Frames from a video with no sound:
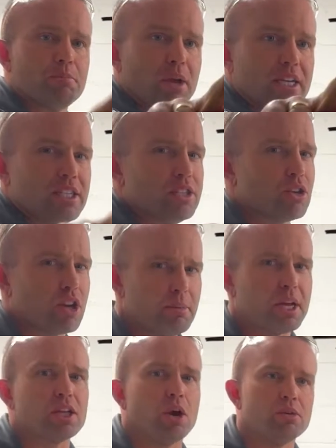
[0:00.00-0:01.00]
places are going
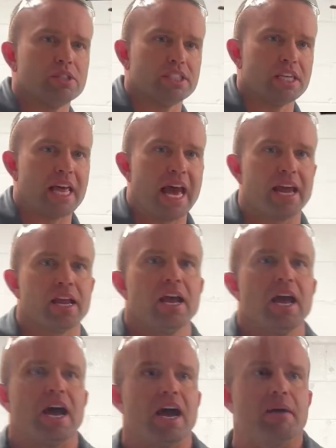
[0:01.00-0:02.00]
to be close to that.
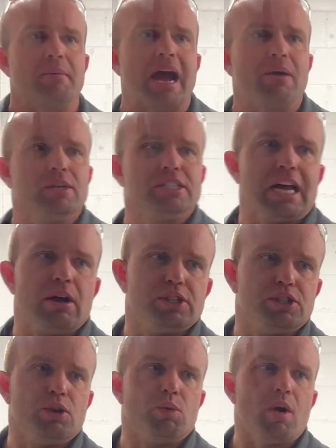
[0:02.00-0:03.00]
I would
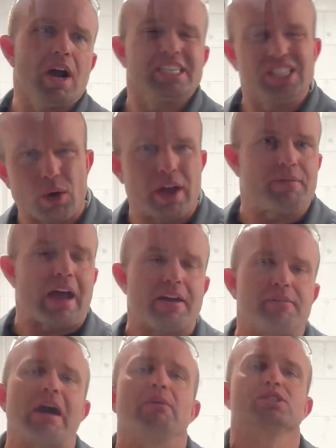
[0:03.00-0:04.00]
challenge you to watch. If
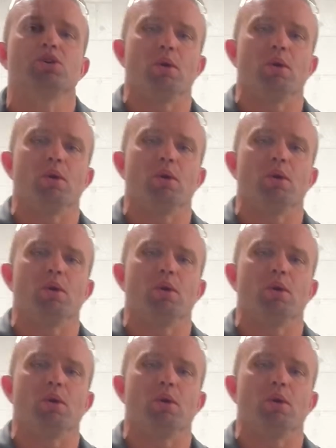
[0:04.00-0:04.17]
I was